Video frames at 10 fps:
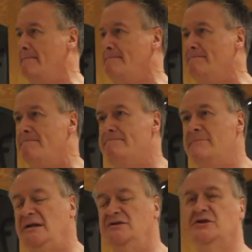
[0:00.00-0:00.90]

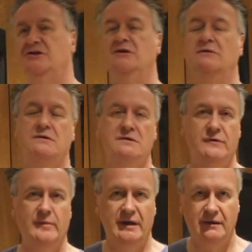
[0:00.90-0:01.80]
multitudes of
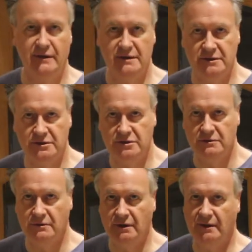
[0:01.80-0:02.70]
amino acids
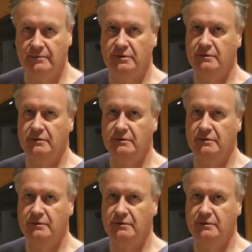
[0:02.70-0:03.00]
joined up.